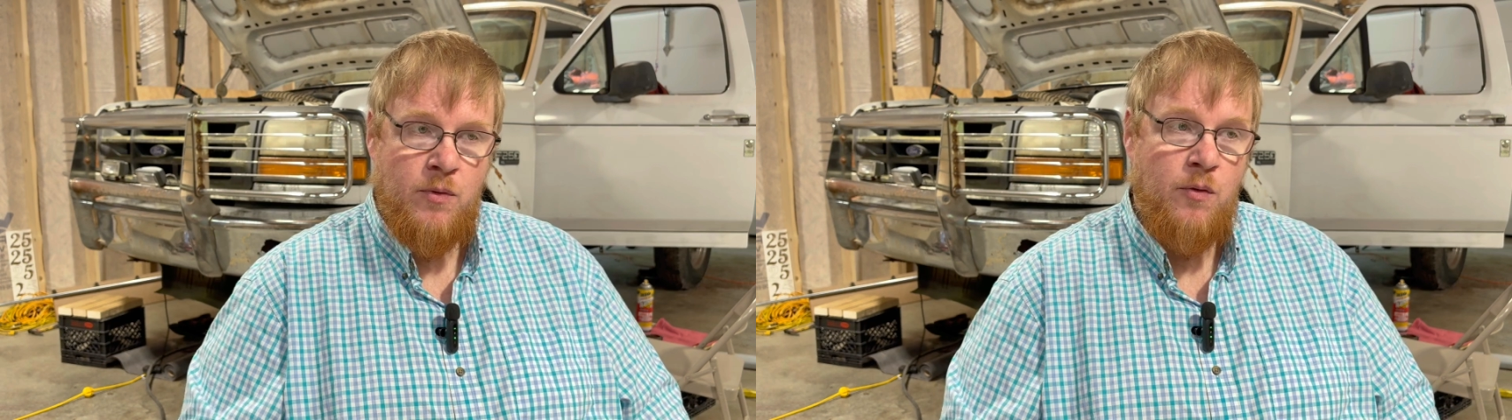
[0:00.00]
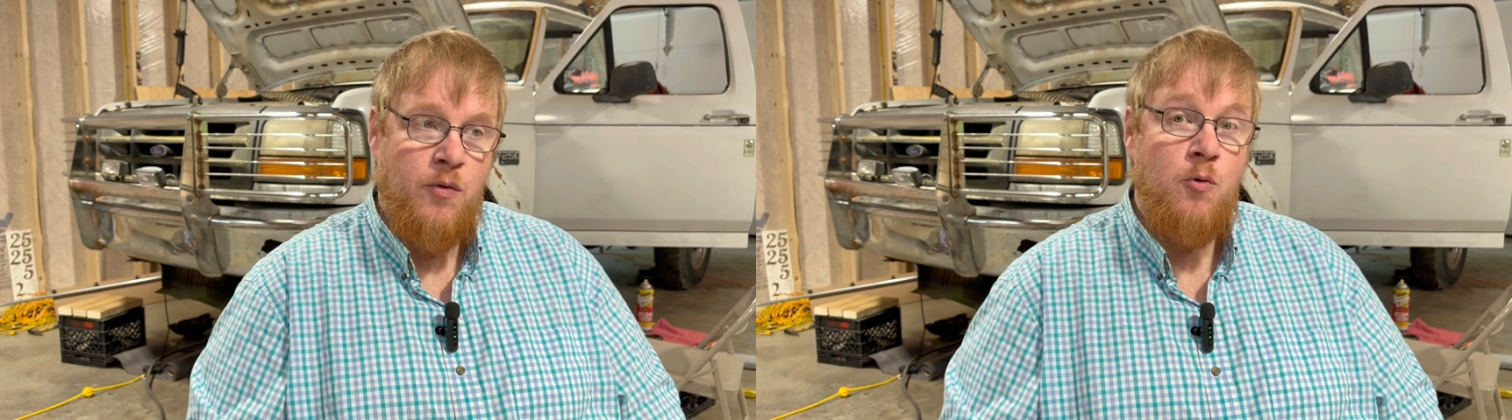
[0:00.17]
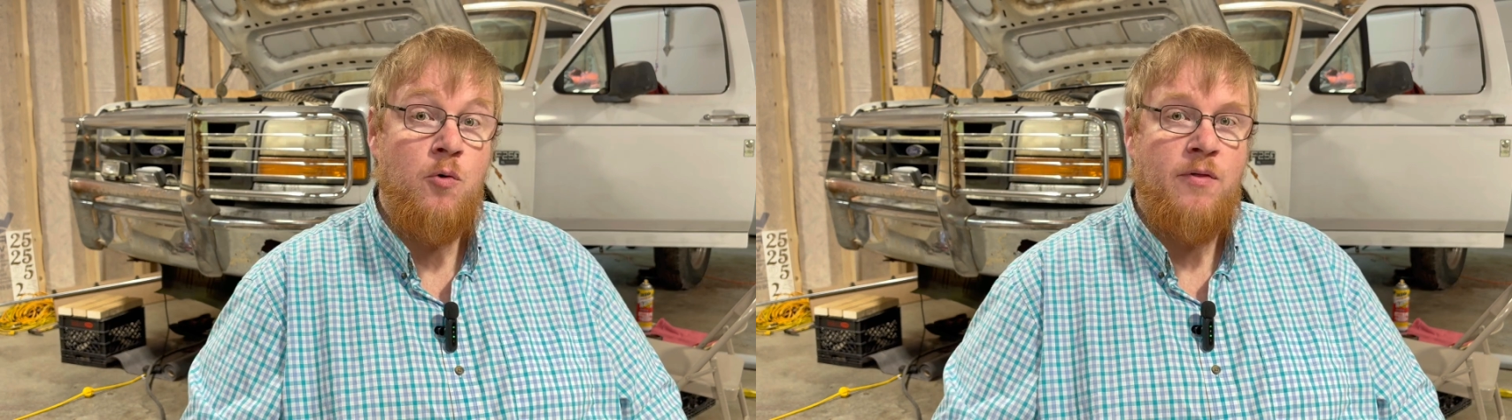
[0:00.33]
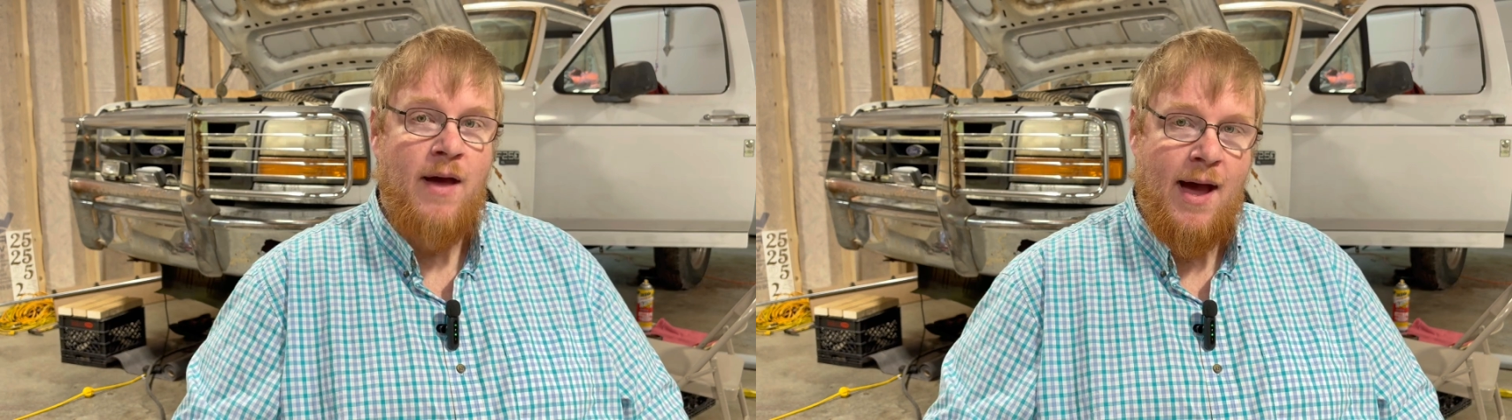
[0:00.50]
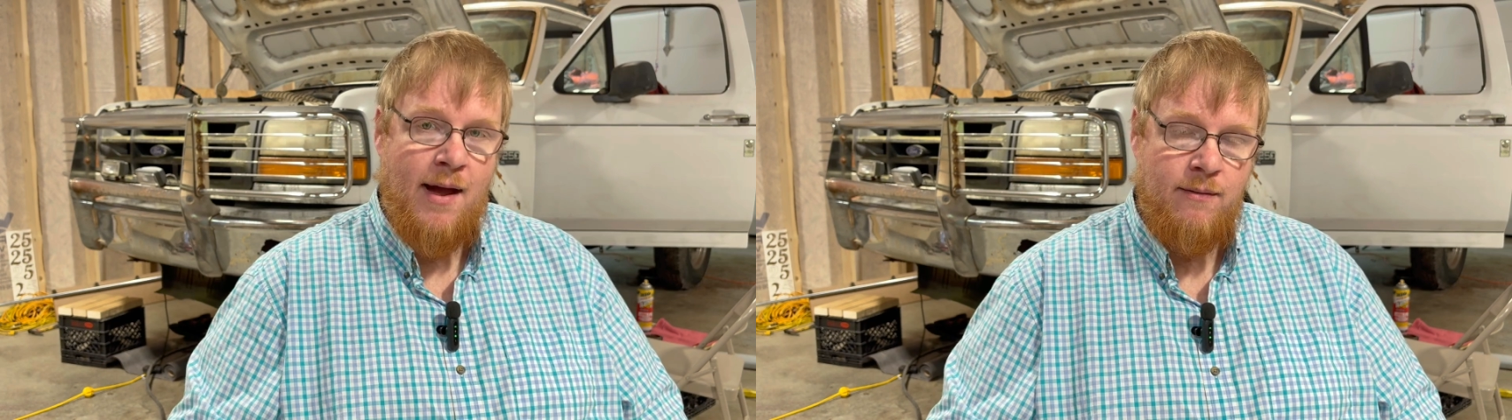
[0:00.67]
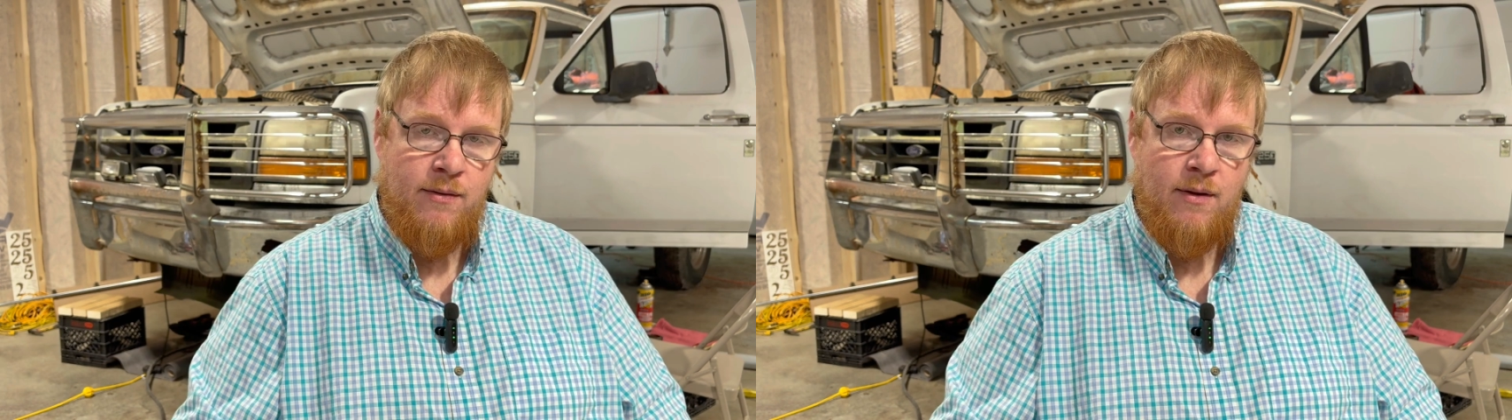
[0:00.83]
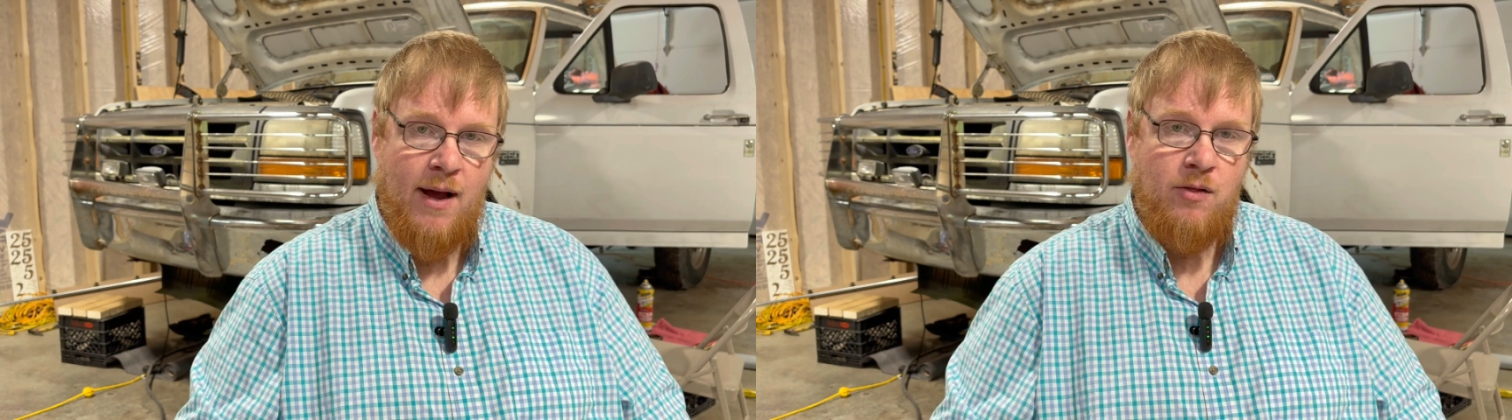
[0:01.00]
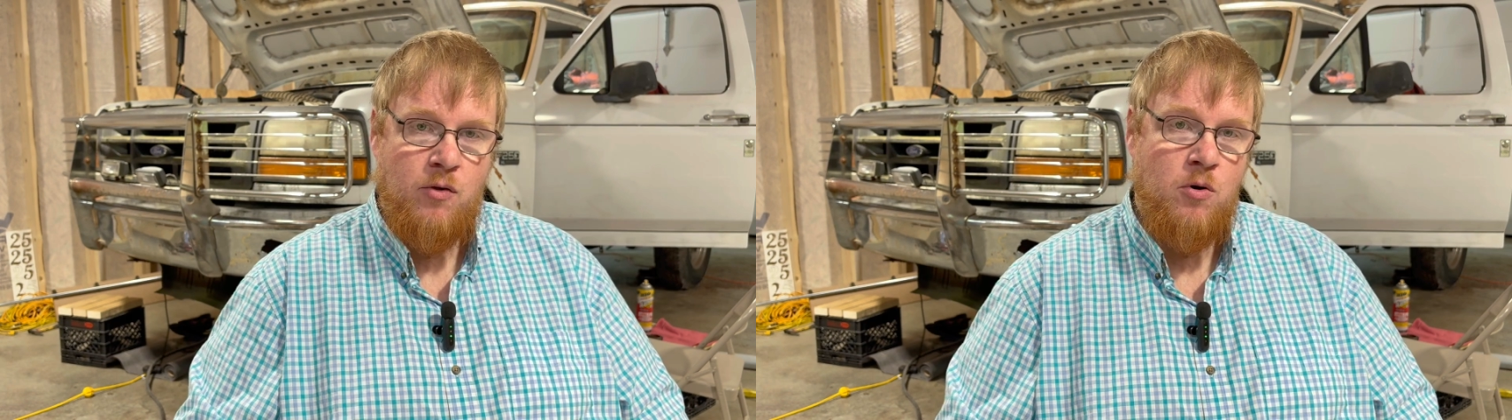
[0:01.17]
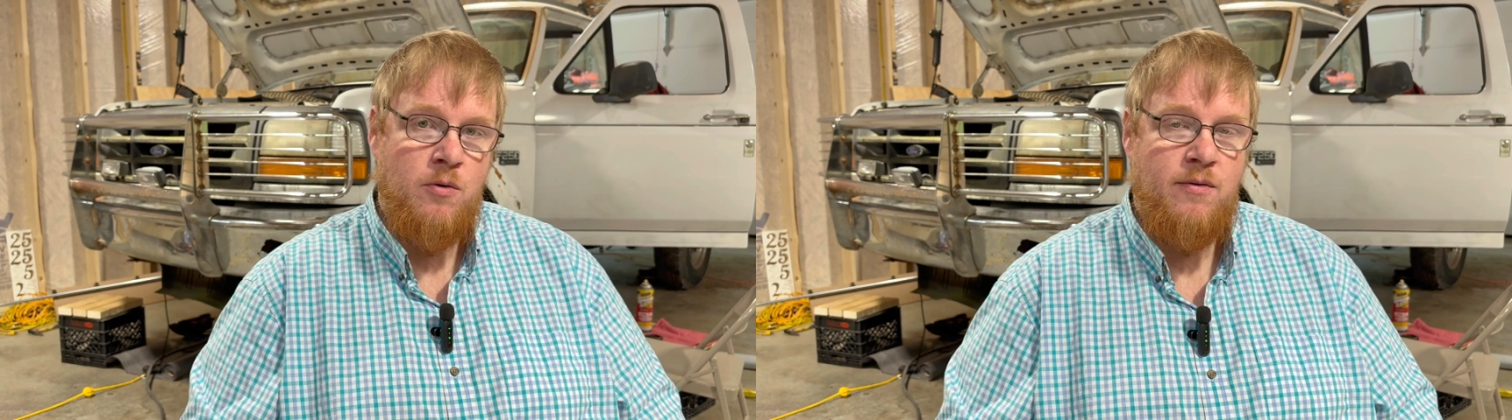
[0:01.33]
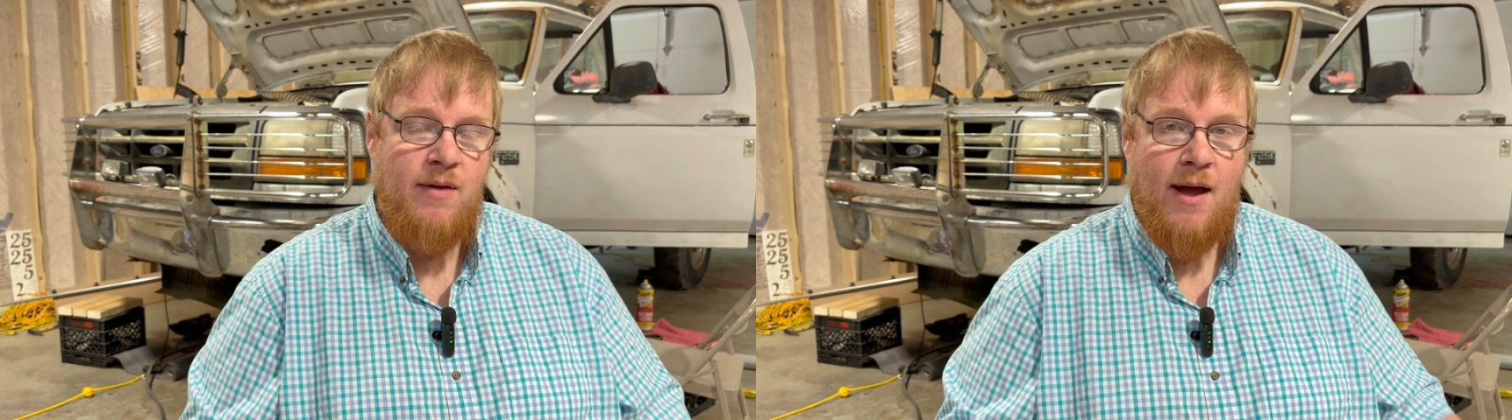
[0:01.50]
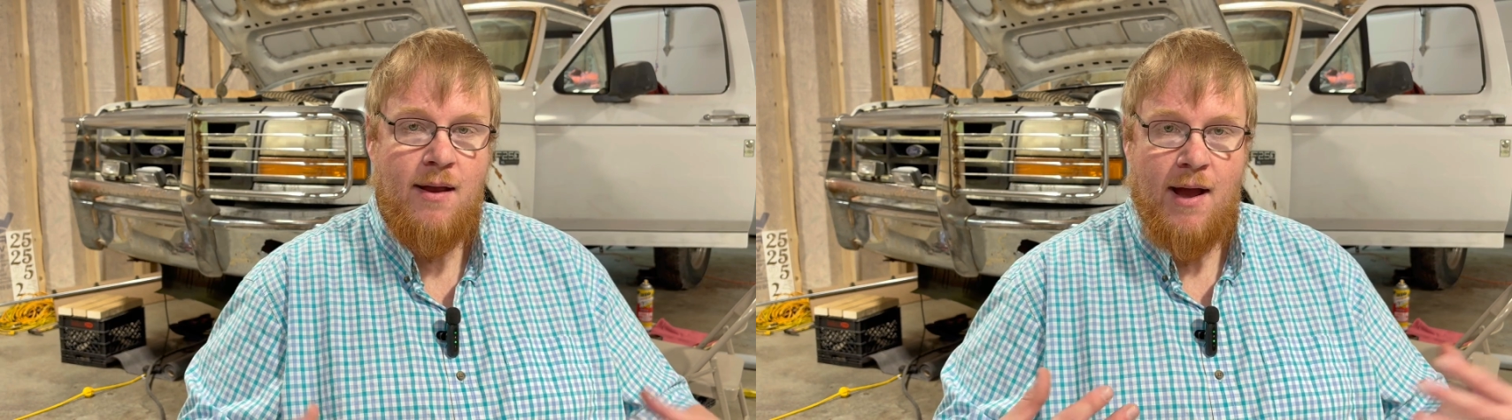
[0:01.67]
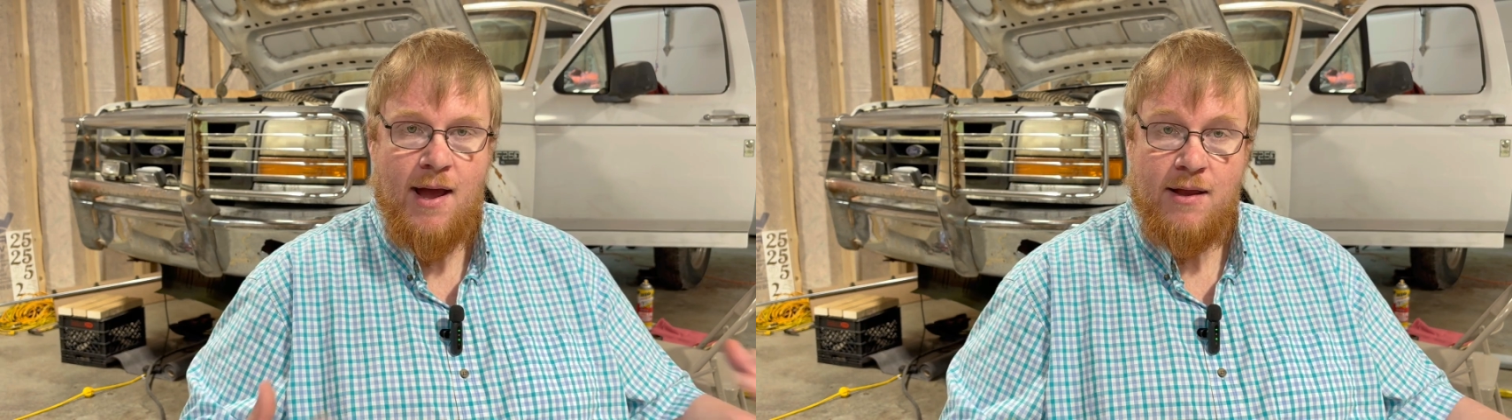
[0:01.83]
Through that, I learned
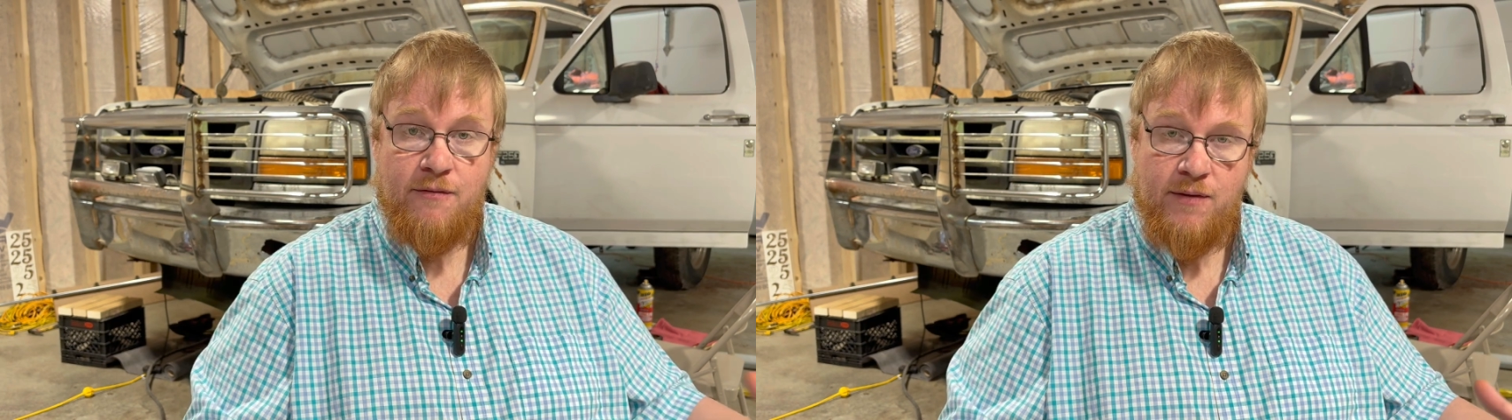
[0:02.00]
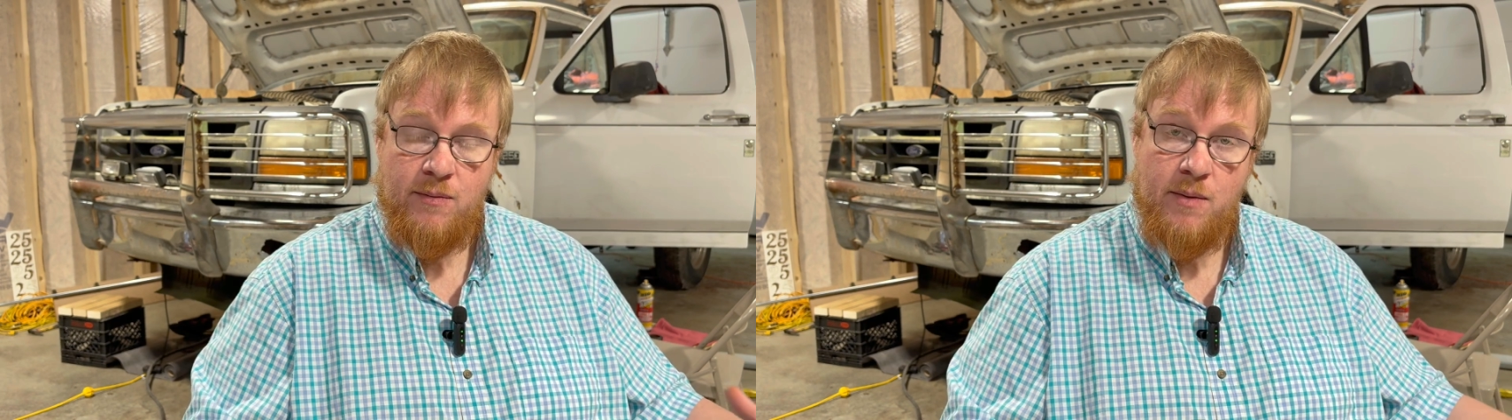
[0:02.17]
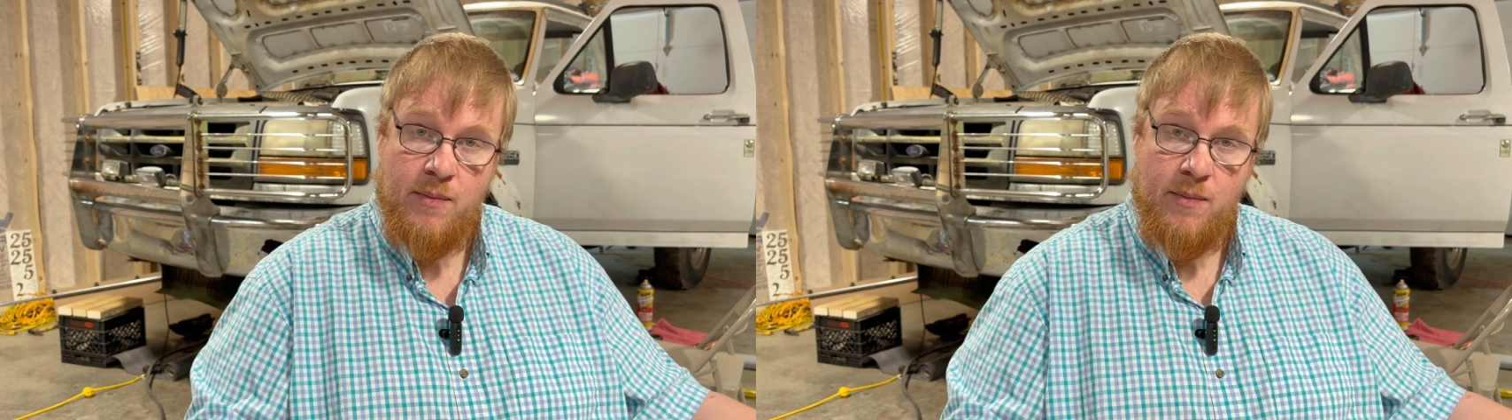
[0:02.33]
that I had a family